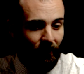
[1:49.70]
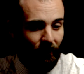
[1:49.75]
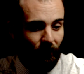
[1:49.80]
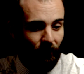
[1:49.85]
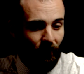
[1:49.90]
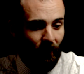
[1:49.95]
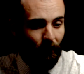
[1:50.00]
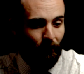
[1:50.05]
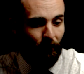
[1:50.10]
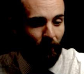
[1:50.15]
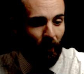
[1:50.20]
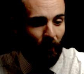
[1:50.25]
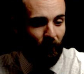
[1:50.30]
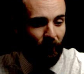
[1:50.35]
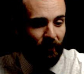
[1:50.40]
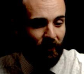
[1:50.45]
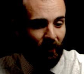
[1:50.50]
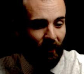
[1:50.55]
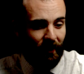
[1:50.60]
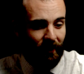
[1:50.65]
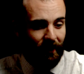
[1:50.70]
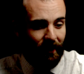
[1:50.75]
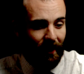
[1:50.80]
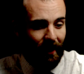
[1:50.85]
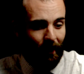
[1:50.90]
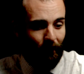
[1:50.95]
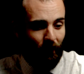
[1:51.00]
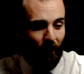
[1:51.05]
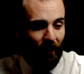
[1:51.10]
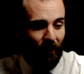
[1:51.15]
divide both sides
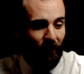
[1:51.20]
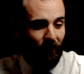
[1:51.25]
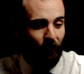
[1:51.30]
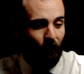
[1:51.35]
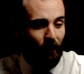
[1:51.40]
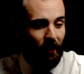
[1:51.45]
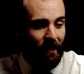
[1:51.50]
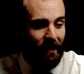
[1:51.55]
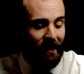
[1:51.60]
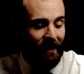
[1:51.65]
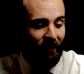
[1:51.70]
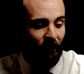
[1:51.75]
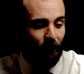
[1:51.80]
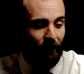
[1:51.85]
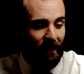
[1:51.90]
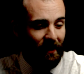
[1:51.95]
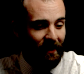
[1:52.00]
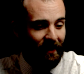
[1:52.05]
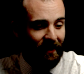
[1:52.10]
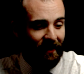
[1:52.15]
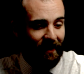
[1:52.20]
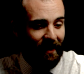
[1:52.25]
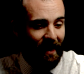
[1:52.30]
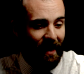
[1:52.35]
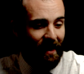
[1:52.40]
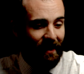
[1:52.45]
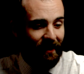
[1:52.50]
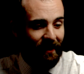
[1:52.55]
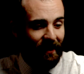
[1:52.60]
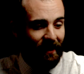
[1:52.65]
there by 3, gives me
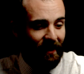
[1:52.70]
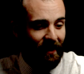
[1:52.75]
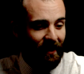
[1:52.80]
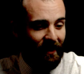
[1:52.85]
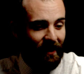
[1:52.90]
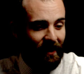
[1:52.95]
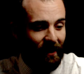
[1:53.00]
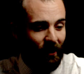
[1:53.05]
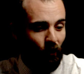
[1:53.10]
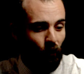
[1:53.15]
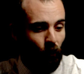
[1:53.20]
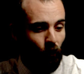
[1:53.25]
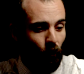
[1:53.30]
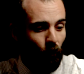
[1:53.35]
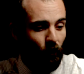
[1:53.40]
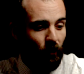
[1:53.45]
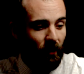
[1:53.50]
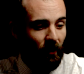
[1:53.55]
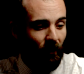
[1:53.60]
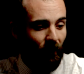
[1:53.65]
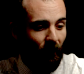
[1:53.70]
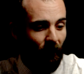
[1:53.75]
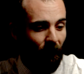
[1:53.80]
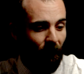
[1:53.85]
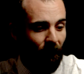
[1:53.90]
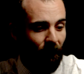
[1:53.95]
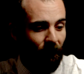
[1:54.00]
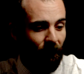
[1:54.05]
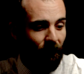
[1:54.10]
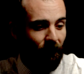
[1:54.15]
z equals
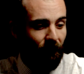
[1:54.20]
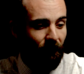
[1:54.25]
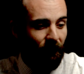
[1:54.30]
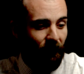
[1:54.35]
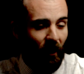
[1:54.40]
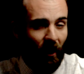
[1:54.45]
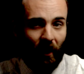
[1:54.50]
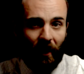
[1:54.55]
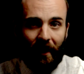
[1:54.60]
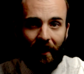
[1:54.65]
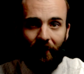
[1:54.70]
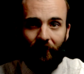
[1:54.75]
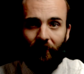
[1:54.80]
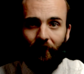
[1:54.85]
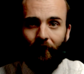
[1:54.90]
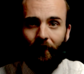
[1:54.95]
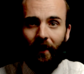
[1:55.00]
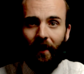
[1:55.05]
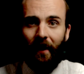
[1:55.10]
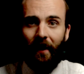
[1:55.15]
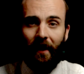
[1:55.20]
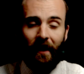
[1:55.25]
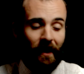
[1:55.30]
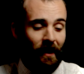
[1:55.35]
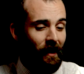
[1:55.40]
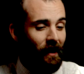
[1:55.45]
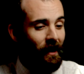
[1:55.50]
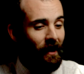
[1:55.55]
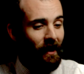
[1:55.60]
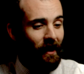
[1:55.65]
5.
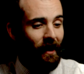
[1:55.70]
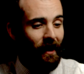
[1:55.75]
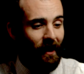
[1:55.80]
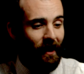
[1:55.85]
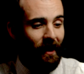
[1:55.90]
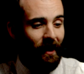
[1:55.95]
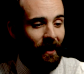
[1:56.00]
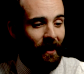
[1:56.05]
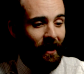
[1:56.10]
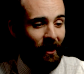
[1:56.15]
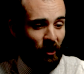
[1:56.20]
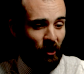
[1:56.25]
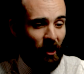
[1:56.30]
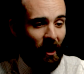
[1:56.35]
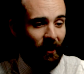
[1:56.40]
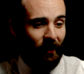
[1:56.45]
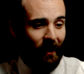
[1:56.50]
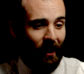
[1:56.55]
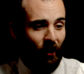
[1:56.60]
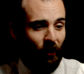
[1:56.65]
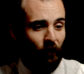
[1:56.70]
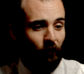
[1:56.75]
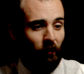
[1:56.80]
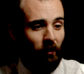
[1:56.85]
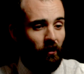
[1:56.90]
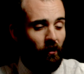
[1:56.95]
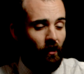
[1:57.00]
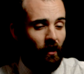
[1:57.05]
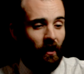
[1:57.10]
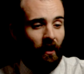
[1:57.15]
Let's check that
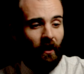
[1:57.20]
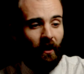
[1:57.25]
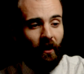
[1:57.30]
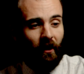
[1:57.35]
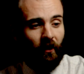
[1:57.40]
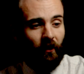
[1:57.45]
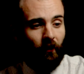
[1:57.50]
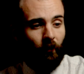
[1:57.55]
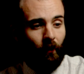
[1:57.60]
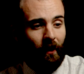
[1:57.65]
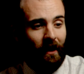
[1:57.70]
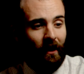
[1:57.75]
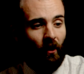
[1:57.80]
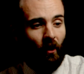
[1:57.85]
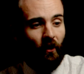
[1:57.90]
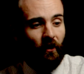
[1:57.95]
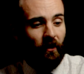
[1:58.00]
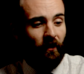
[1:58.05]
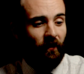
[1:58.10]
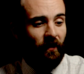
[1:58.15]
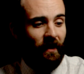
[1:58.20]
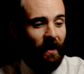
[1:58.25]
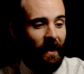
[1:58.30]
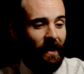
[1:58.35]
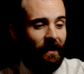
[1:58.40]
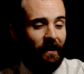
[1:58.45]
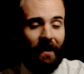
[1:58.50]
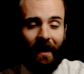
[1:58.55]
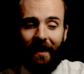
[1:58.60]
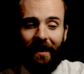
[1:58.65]
through. 3 lots of
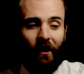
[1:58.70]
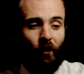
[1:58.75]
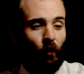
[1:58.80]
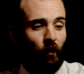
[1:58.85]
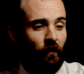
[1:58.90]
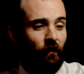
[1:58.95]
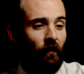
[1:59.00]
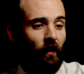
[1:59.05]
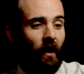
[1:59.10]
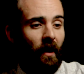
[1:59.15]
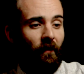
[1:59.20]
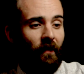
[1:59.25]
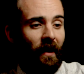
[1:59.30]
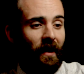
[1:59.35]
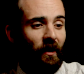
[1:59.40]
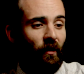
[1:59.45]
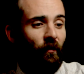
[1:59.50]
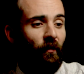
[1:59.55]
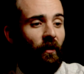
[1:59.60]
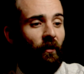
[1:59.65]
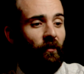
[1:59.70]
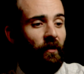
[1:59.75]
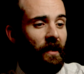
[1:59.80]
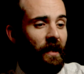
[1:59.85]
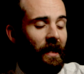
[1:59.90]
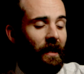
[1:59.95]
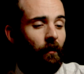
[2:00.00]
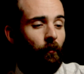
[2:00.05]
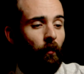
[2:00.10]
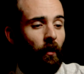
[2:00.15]
z, z equals 5, that's
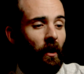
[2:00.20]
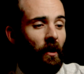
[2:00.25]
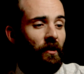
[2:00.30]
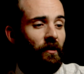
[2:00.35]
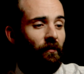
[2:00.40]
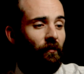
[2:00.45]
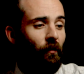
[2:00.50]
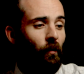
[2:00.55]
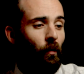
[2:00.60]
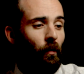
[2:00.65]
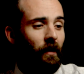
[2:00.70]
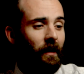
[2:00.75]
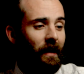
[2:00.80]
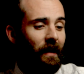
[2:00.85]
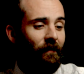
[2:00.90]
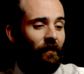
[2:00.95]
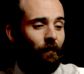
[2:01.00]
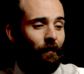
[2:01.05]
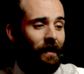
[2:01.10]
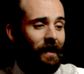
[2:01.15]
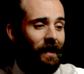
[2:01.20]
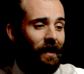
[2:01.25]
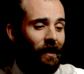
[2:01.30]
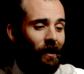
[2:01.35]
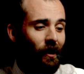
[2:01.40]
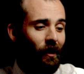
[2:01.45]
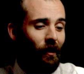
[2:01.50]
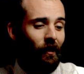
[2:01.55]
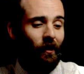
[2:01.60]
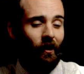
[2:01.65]
15, plus 4 gives me
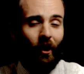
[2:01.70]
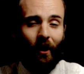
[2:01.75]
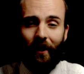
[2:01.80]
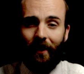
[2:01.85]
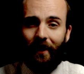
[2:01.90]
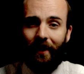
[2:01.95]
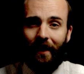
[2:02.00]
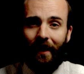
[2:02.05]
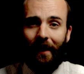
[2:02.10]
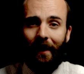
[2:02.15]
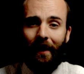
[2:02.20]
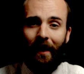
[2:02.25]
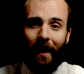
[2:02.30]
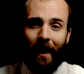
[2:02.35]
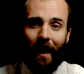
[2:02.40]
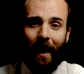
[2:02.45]
19.